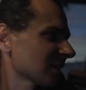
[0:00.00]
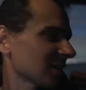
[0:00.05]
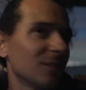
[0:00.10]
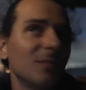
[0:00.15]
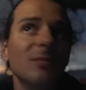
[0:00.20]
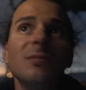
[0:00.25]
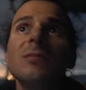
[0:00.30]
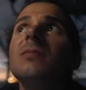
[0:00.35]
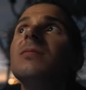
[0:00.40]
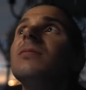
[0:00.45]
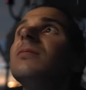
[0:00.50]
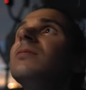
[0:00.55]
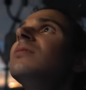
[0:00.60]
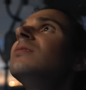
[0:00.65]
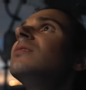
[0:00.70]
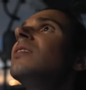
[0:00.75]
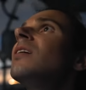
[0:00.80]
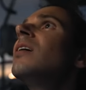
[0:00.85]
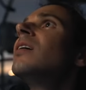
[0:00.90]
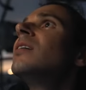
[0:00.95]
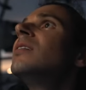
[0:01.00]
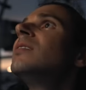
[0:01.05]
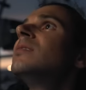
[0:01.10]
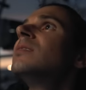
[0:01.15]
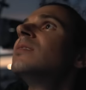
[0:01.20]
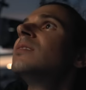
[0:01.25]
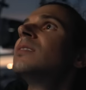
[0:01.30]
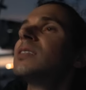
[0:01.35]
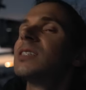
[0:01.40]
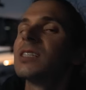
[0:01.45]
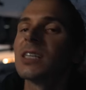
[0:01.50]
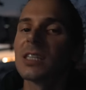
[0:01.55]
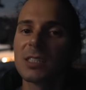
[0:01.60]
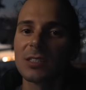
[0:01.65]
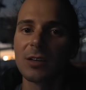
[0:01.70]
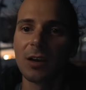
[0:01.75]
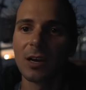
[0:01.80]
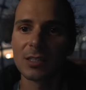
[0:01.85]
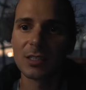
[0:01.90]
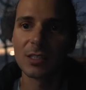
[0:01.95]
Six knots.
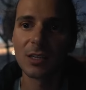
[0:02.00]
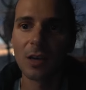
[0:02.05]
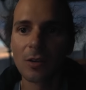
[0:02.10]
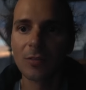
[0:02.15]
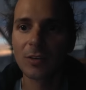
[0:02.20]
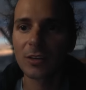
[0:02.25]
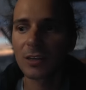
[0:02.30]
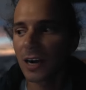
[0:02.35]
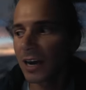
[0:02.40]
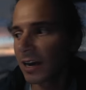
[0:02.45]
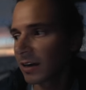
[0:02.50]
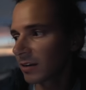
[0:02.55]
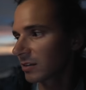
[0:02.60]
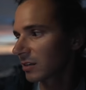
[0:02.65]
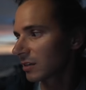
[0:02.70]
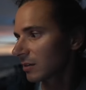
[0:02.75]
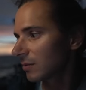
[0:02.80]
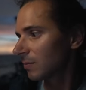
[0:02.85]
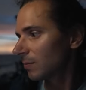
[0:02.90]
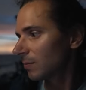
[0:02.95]
Six knots over ground.